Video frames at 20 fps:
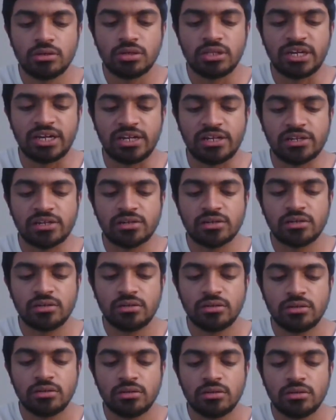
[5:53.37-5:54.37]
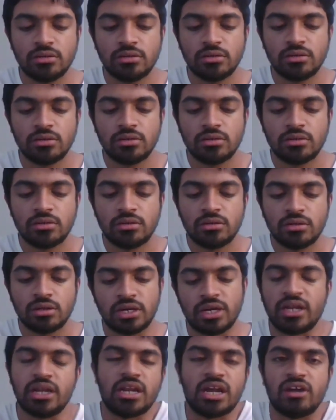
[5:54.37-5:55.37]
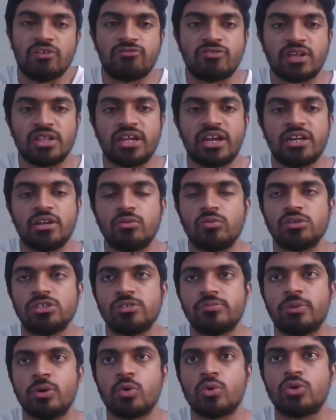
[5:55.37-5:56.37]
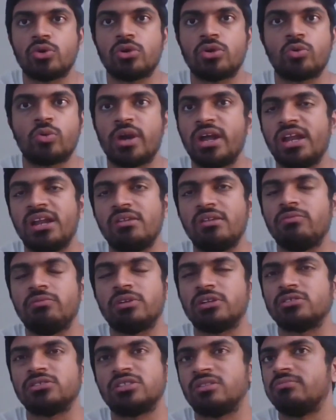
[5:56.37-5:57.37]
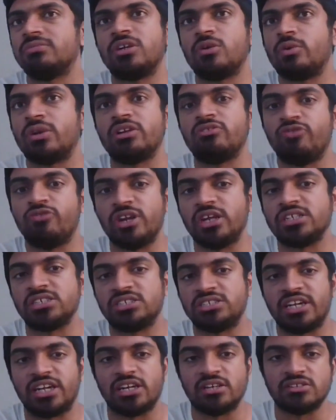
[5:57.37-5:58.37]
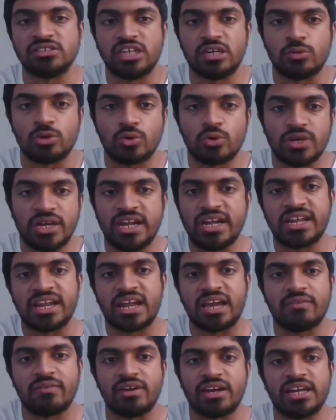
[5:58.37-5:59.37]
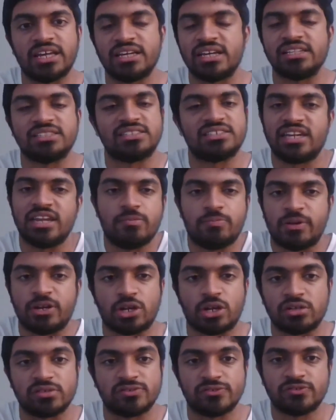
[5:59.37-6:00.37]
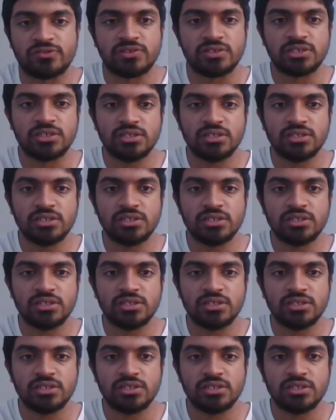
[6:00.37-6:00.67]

And after that, it was about 12 or something when it finished, and I was able to eat and have a night and sleep it off.